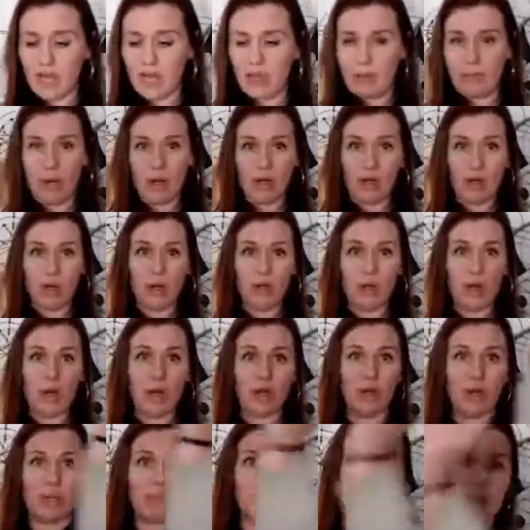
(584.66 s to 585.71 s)
my hula
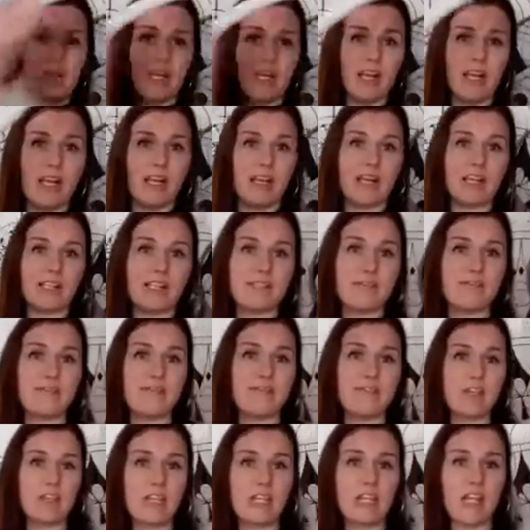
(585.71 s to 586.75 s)
hoop is
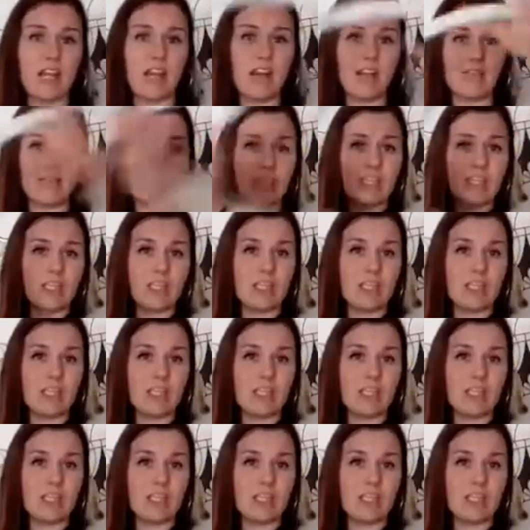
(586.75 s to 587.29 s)
fully covered,